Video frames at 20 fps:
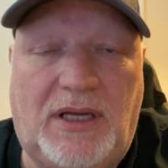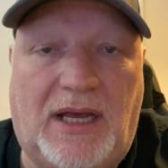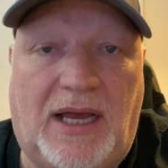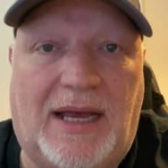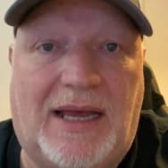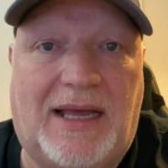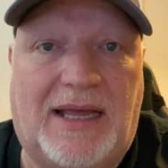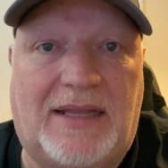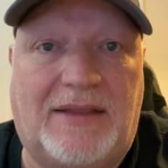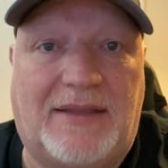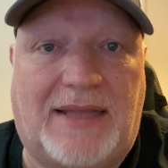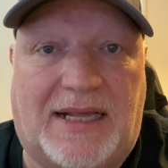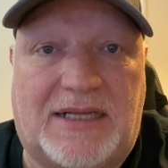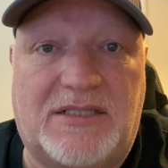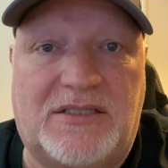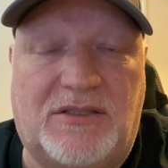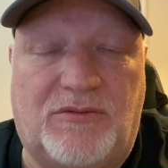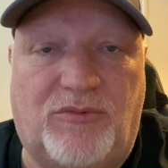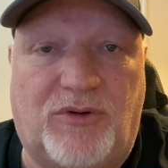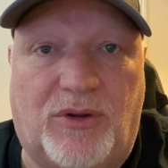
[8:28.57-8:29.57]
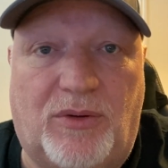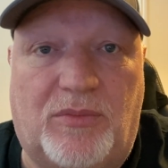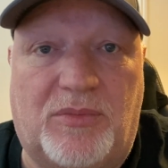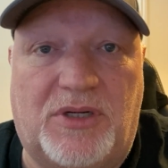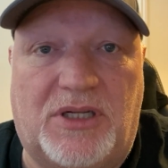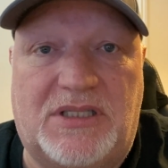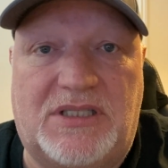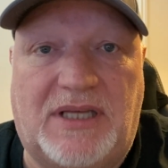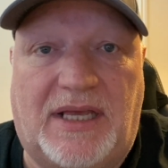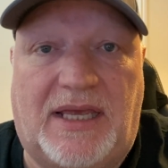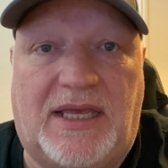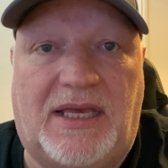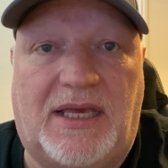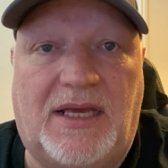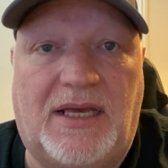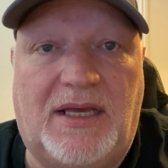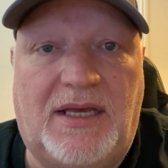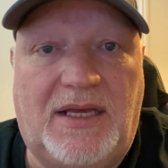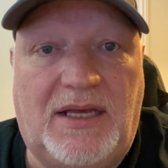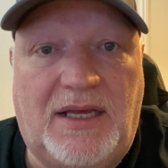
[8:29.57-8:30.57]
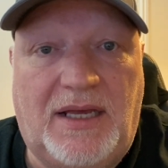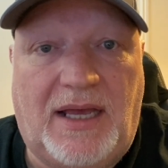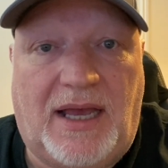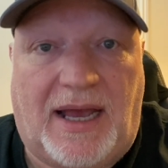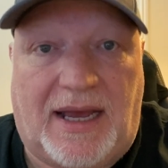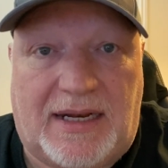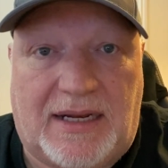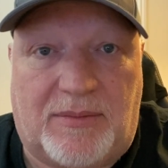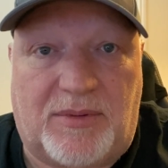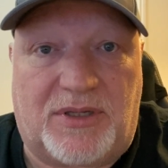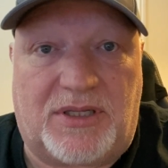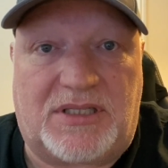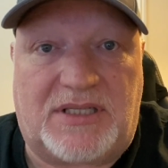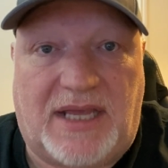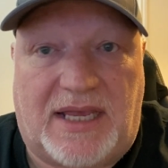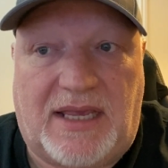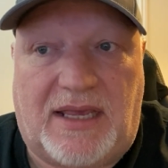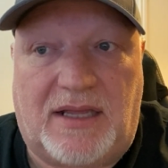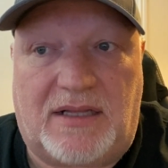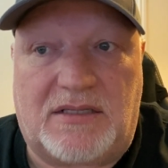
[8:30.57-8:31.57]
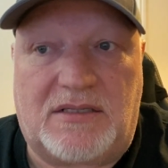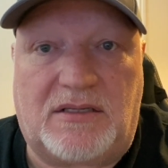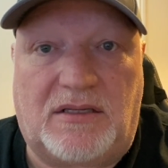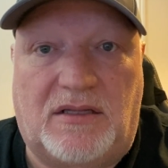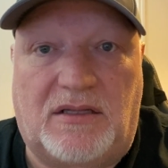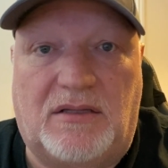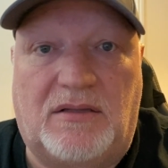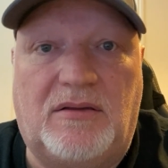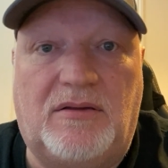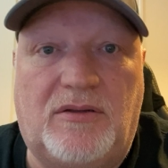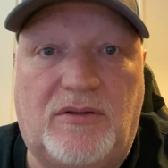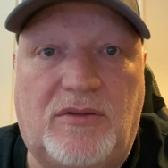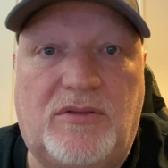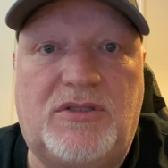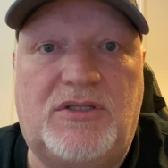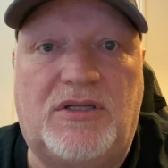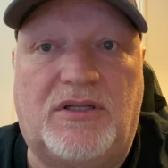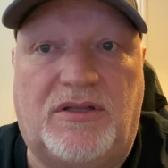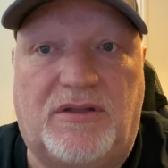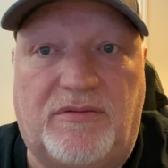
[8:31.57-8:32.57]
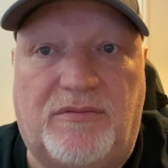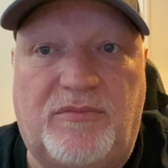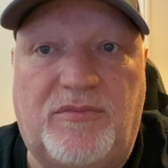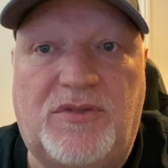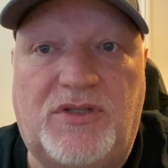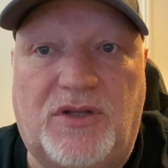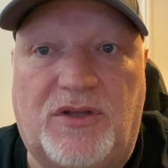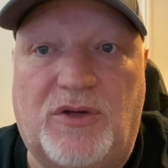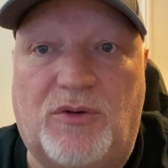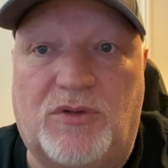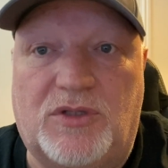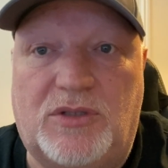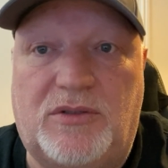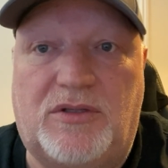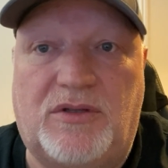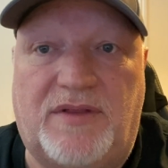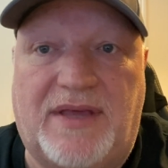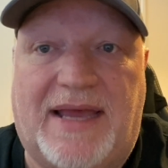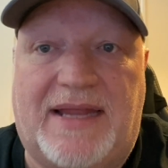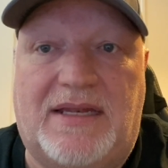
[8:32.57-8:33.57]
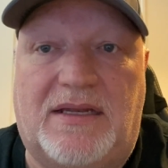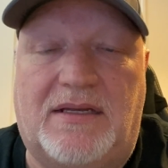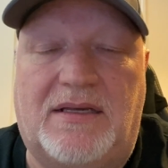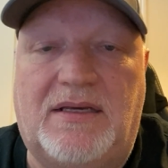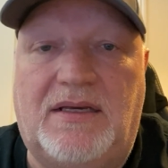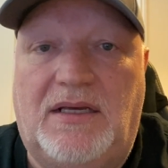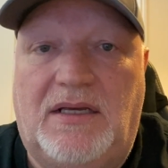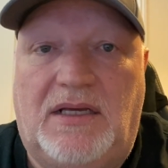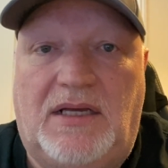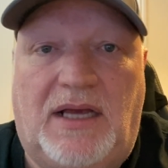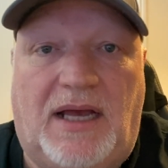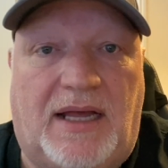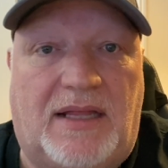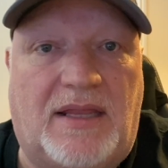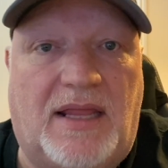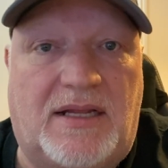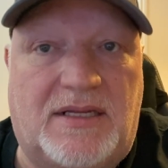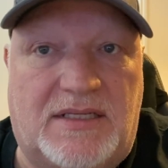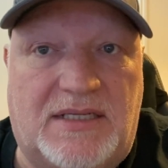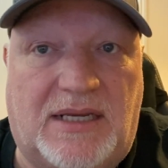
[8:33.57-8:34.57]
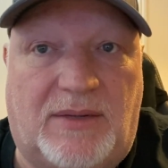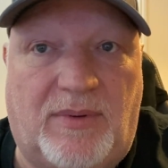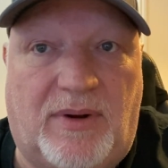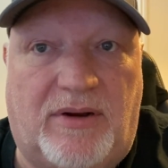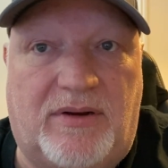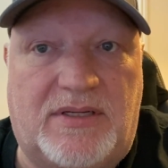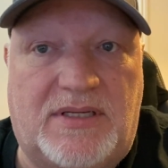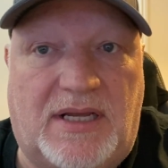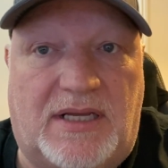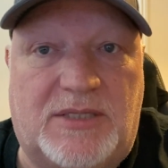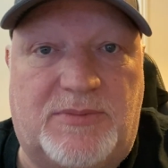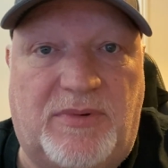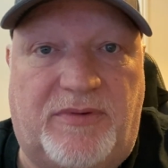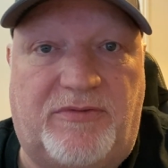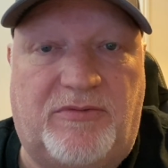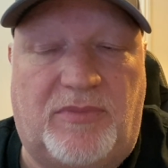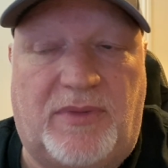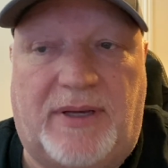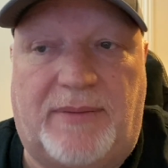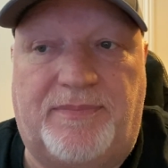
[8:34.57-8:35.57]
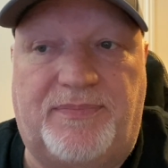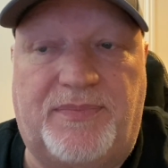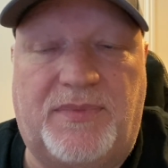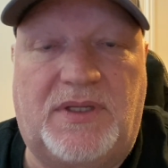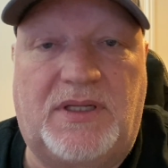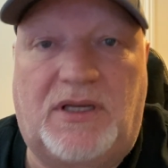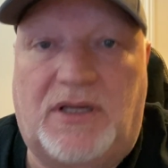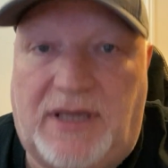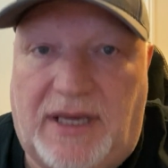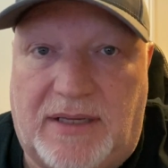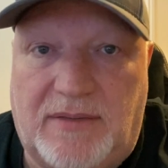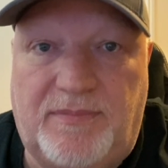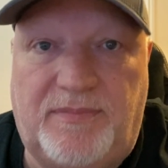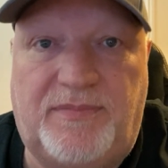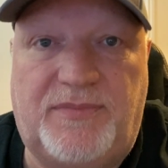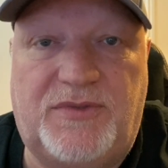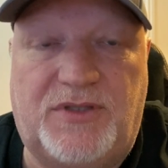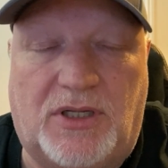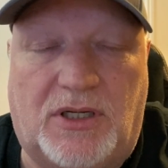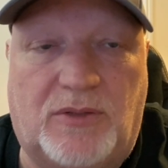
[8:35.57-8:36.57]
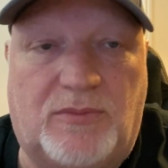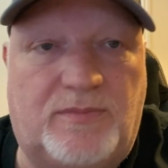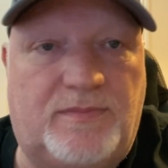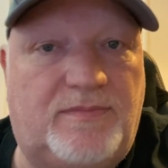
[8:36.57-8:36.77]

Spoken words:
and that's the route I'm going to take. And I'm going to take it to the end, and then see where it takes me from there. Okay, so